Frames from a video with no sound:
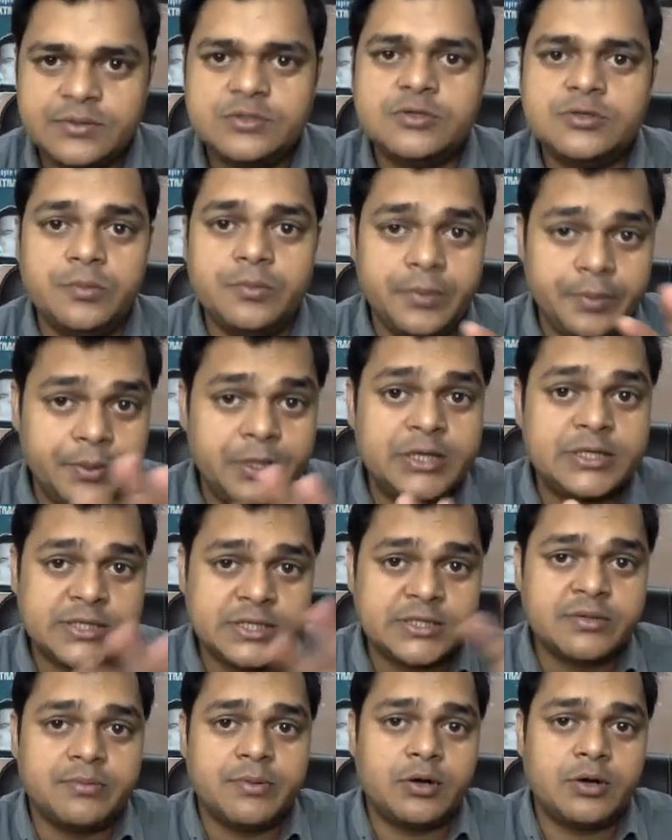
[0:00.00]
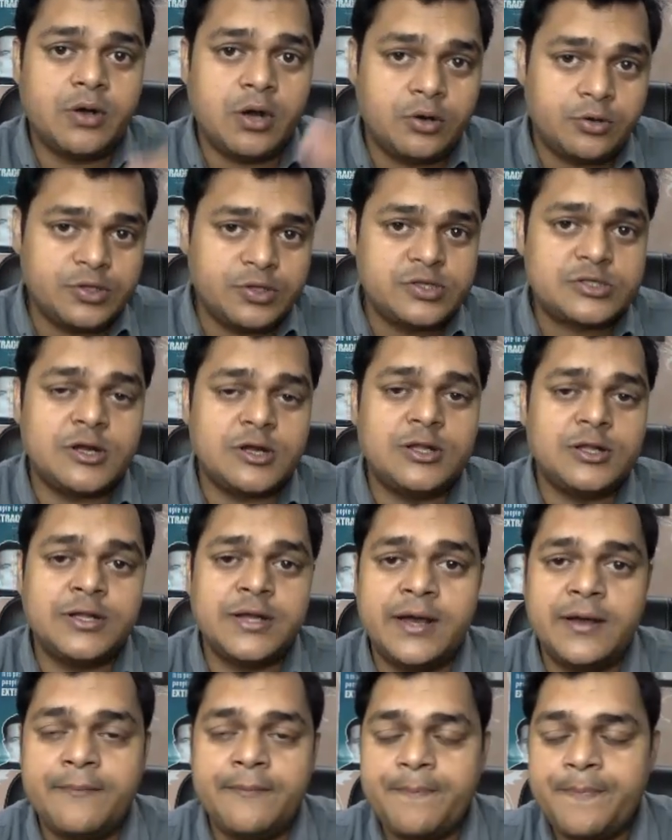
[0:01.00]
So we will discuss about how to install
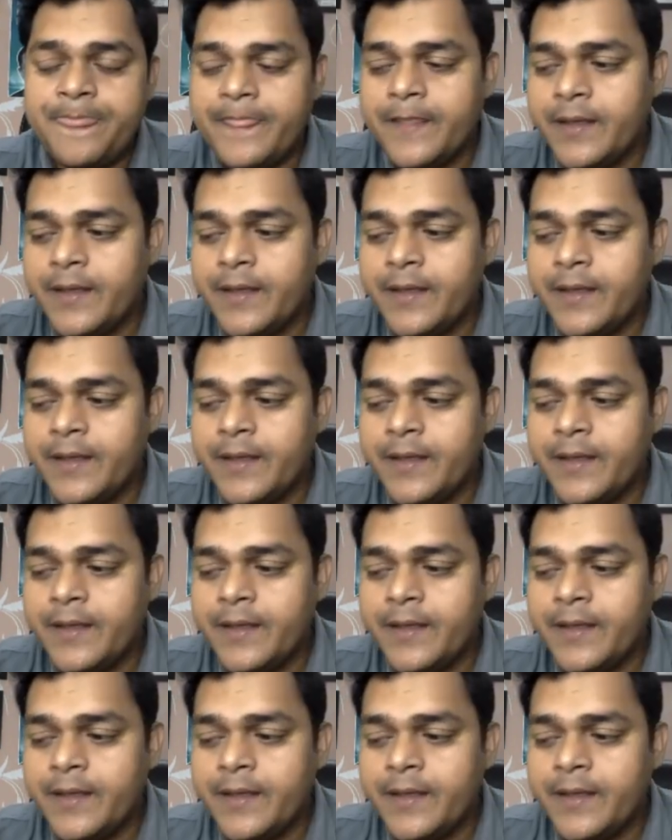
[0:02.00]
the